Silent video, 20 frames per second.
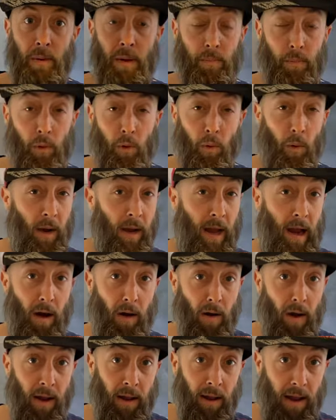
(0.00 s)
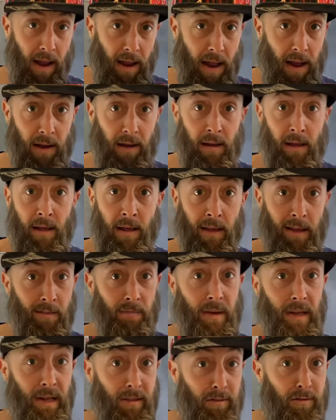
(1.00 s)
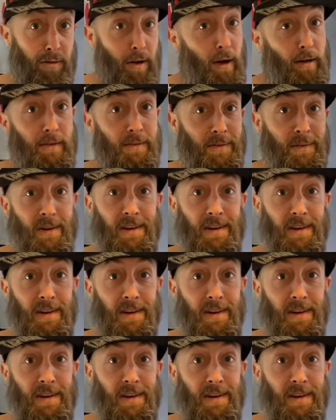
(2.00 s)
people who are caring and give me constructive